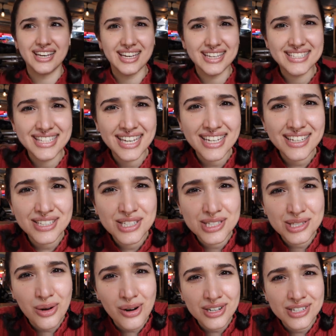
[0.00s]
Is he a
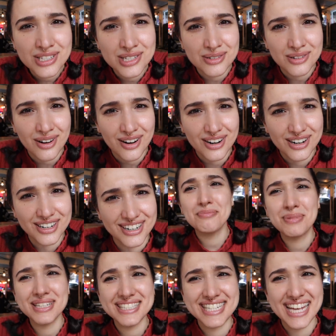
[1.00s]
sorcerer?
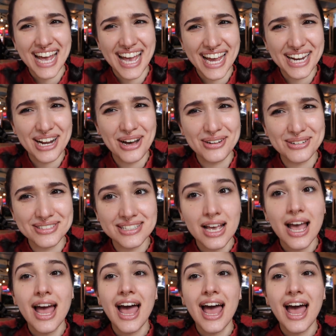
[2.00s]
Potatoes?